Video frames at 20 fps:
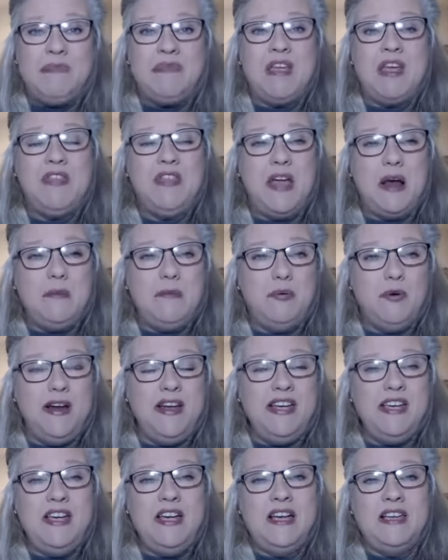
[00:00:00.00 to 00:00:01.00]
they're
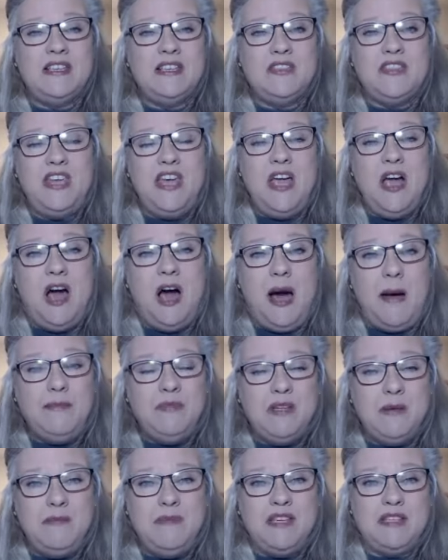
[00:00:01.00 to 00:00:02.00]
bringing us the
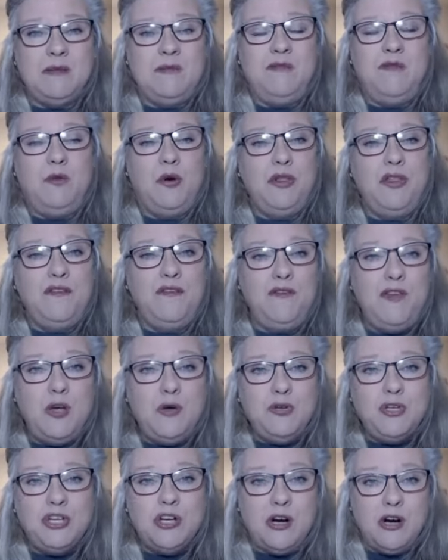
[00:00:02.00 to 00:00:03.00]
optimism for the
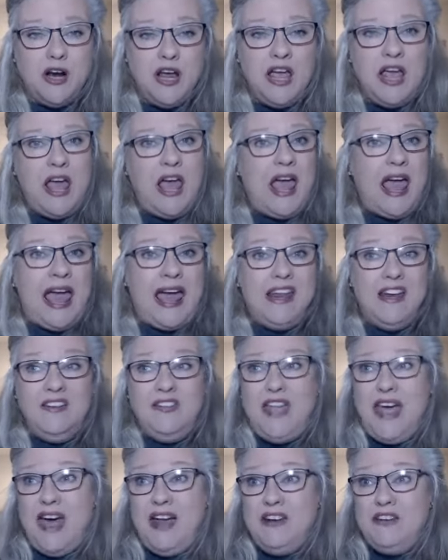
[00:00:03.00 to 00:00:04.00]
future. And
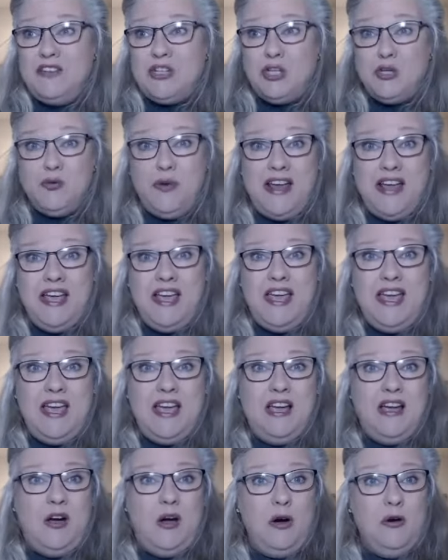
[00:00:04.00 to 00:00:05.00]
that
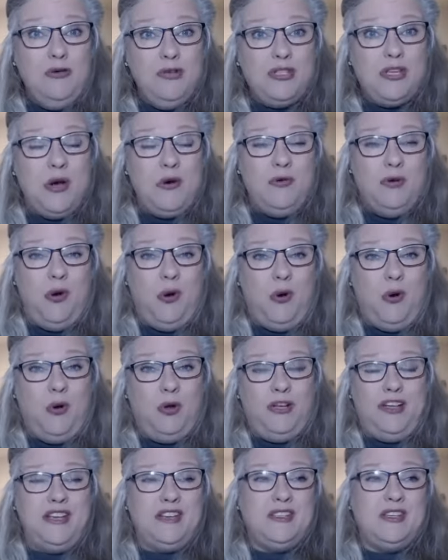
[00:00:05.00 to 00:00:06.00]
shrinking ozone
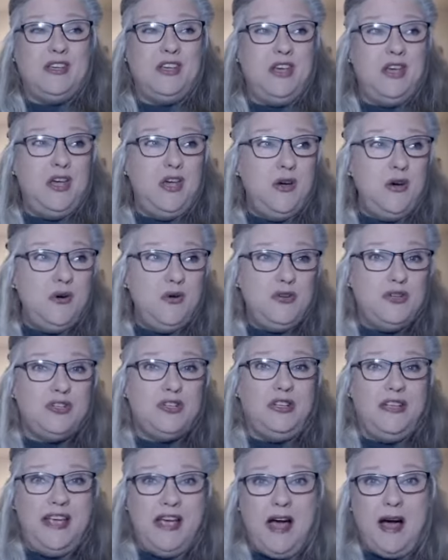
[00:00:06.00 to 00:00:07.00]
hole is
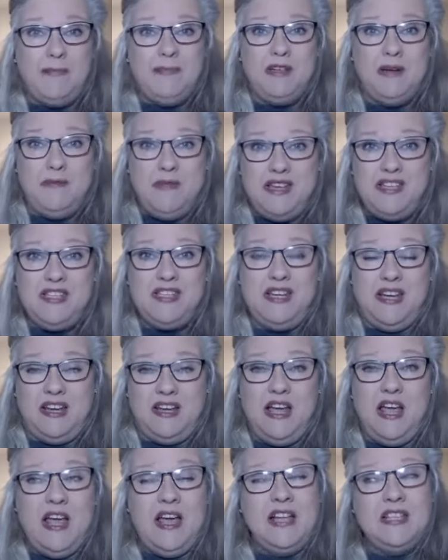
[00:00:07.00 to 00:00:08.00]
hugely optimistic.
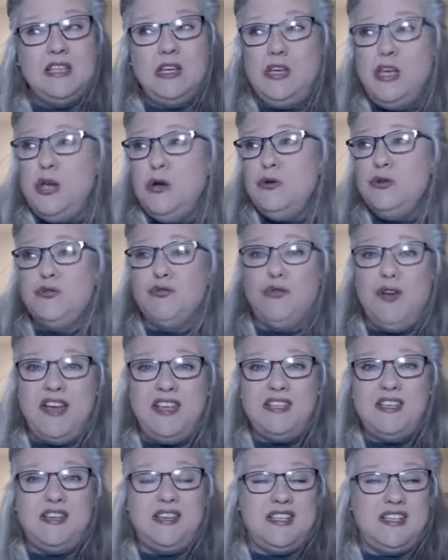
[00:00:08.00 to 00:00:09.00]
It's a huge
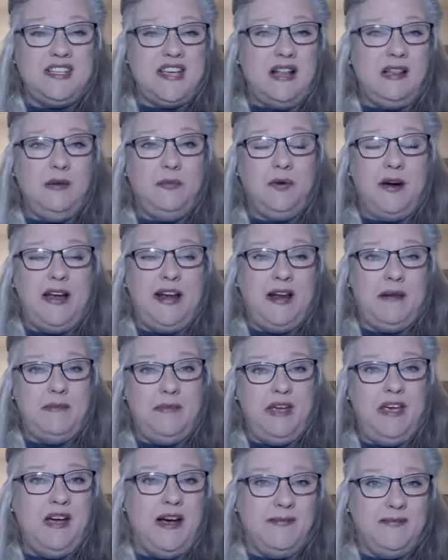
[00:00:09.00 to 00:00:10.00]
reason to celebrate and
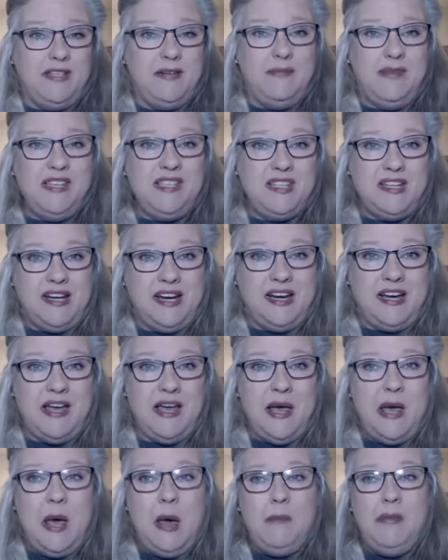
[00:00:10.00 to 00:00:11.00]
be optimistic
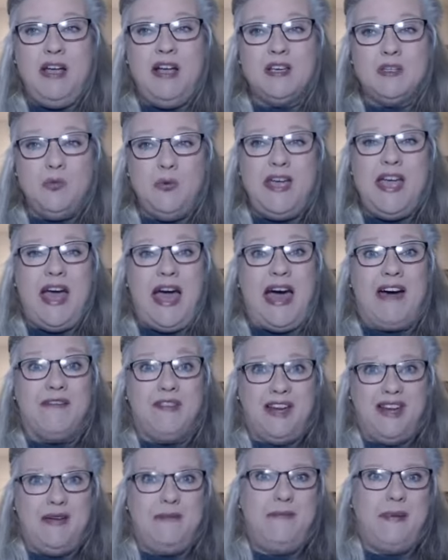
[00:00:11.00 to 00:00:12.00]
because we have
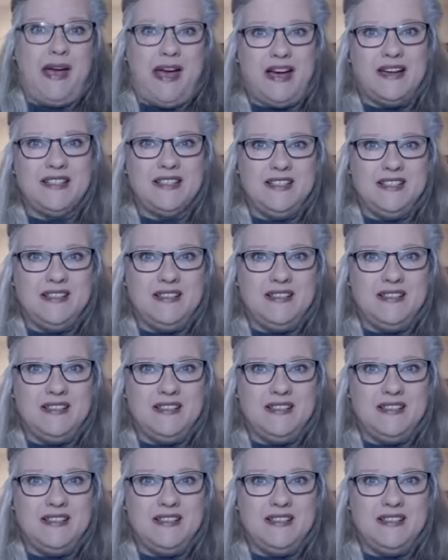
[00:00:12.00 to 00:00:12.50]
an impact.